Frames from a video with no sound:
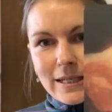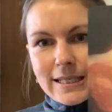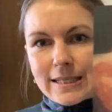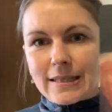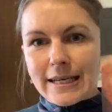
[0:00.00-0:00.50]
one
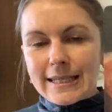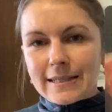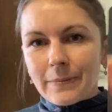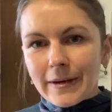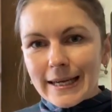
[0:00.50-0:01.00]
is the
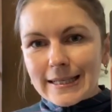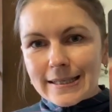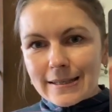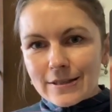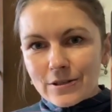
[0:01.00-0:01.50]
later
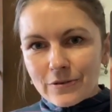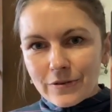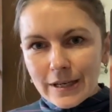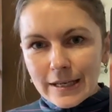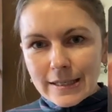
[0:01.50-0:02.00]
paintings of
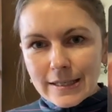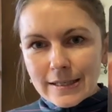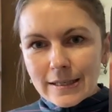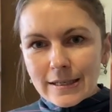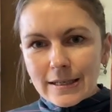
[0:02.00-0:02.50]
his,